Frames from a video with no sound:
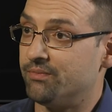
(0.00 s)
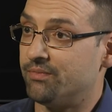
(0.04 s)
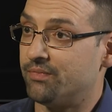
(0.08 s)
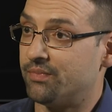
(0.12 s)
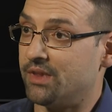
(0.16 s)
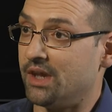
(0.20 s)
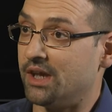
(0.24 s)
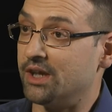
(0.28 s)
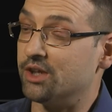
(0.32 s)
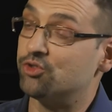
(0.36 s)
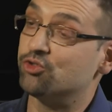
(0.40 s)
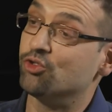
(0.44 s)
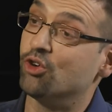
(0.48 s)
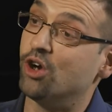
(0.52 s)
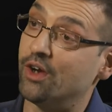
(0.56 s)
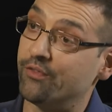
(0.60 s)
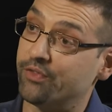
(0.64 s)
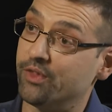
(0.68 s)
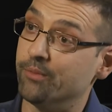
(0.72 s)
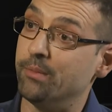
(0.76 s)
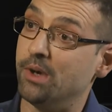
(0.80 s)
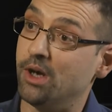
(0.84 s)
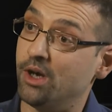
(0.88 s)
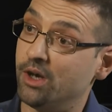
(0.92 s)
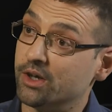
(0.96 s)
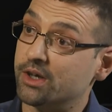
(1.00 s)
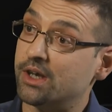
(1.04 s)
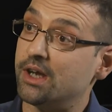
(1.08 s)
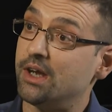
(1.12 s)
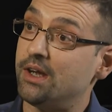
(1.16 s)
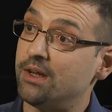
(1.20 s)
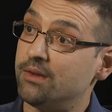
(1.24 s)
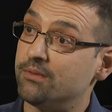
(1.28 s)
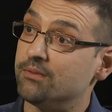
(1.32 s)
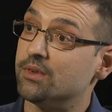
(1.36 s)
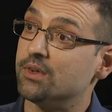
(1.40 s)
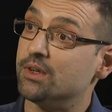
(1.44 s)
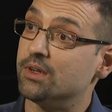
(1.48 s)
They drive the
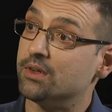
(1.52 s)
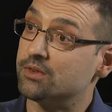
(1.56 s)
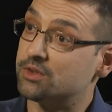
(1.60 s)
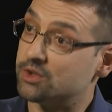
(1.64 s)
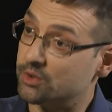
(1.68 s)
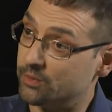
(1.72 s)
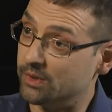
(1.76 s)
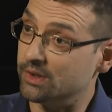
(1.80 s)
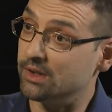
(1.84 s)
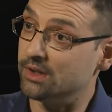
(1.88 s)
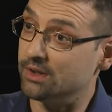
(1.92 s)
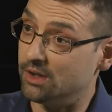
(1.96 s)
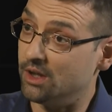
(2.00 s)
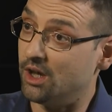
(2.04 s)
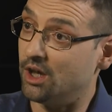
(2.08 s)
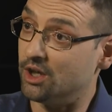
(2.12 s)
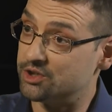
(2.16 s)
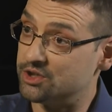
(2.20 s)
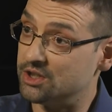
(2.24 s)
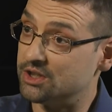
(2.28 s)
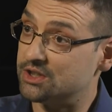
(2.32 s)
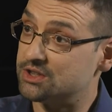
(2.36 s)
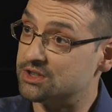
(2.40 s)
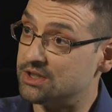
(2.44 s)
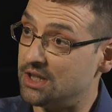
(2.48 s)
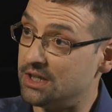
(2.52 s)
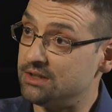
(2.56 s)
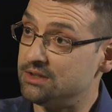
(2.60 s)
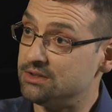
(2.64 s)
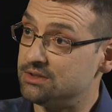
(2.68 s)
market to a large extent,